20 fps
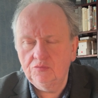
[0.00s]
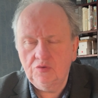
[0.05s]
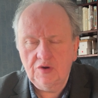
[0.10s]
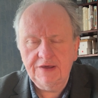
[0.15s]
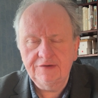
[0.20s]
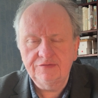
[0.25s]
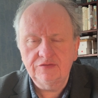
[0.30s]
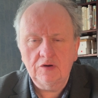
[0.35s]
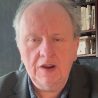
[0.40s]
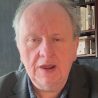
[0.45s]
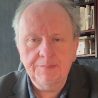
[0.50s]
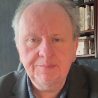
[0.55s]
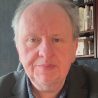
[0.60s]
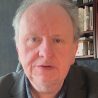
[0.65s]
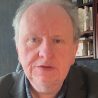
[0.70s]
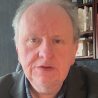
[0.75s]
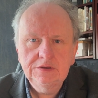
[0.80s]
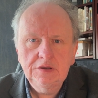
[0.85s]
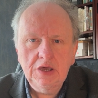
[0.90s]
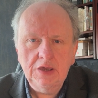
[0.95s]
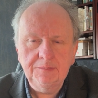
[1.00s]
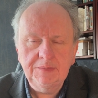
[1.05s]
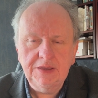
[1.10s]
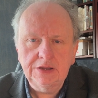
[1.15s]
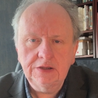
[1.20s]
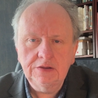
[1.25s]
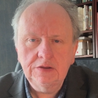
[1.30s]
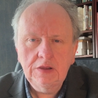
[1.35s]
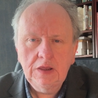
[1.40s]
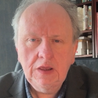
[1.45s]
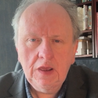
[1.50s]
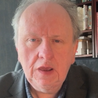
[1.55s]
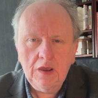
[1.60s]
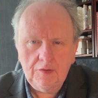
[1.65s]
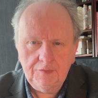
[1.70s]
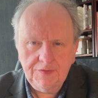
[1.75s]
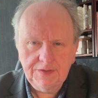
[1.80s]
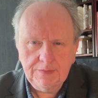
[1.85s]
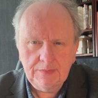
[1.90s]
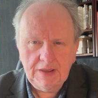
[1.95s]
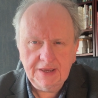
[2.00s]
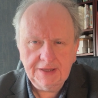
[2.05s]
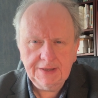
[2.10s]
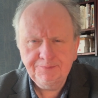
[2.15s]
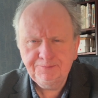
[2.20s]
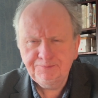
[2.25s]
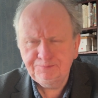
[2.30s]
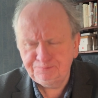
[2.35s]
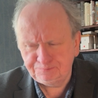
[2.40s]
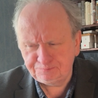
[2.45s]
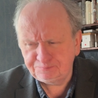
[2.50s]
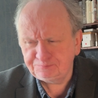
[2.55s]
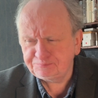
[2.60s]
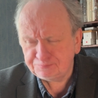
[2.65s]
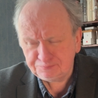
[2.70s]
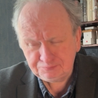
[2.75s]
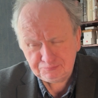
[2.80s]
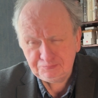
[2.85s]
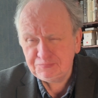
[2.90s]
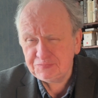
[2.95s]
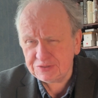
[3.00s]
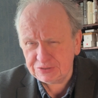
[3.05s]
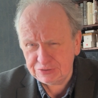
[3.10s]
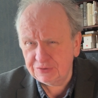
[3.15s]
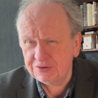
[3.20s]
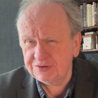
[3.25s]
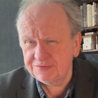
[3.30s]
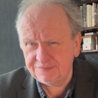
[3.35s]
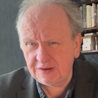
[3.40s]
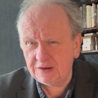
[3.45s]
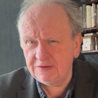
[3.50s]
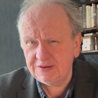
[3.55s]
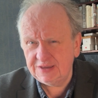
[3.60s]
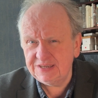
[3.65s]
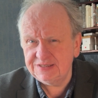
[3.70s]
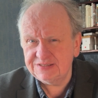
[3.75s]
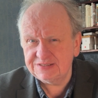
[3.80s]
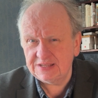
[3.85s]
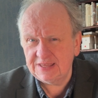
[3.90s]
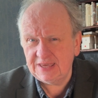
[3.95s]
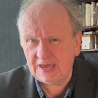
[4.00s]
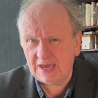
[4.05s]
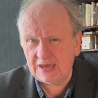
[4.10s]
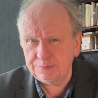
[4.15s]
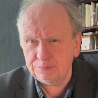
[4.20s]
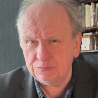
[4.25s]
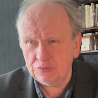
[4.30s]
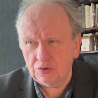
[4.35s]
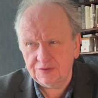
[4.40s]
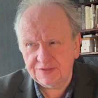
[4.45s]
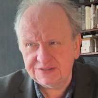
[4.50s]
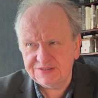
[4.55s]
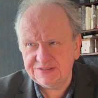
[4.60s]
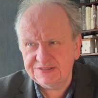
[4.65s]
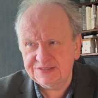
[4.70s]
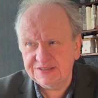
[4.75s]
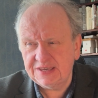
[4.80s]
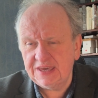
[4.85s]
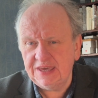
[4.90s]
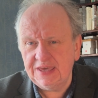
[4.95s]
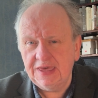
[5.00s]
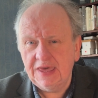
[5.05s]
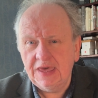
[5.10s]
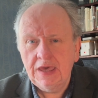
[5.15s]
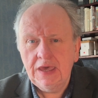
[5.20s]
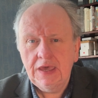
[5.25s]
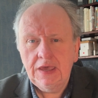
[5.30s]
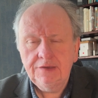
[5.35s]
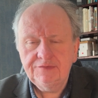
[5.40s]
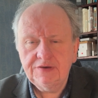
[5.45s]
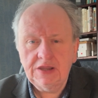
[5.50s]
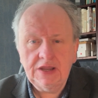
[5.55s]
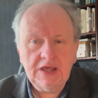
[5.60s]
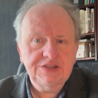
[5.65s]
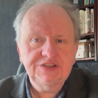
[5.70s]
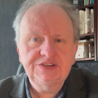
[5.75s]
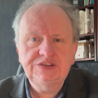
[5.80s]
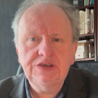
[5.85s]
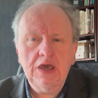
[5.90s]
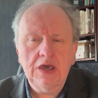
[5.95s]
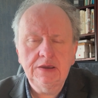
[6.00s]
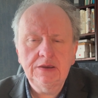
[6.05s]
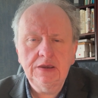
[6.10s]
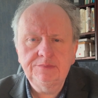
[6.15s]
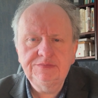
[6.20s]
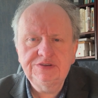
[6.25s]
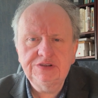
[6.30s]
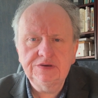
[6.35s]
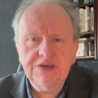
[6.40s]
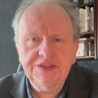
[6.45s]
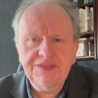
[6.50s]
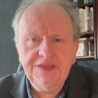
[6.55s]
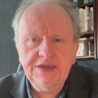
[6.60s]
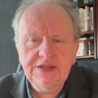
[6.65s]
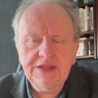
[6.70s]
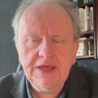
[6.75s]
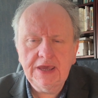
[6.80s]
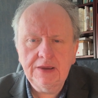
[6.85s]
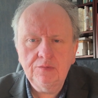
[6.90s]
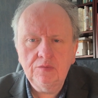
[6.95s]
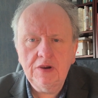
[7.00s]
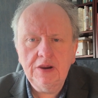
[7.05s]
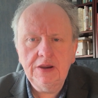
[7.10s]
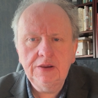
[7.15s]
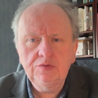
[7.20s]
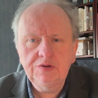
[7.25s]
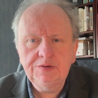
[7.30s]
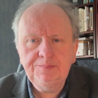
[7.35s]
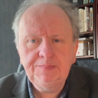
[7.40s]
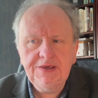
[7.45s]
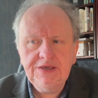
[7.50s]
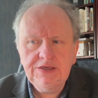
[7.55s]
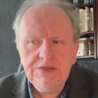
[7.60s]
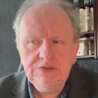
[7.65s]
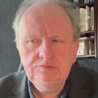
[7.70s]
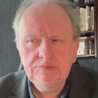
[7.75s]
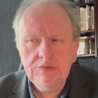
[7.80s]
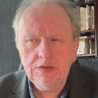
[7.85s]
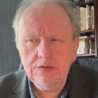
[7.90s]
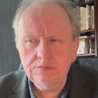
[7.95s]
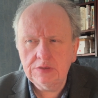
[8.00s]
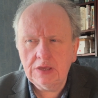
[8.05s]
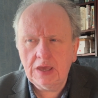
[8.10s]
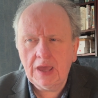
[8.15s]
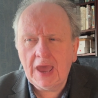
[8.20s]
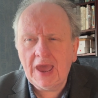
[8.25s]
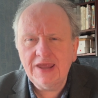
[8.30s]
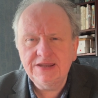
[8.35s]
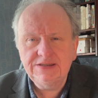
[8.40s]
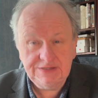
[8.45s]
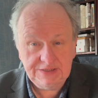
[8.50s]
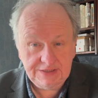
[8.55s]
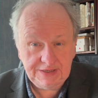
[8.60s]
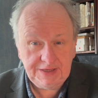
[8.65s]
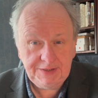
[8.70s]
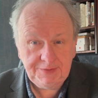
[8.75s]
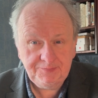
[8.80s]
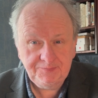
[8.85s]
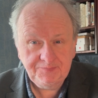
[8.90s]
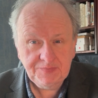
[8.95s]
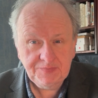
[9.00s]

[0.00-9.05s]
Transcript: whatever app I'm in on the Mac. You can very easily add more. This is key. But actually, I'm doing a thing now where it would be handy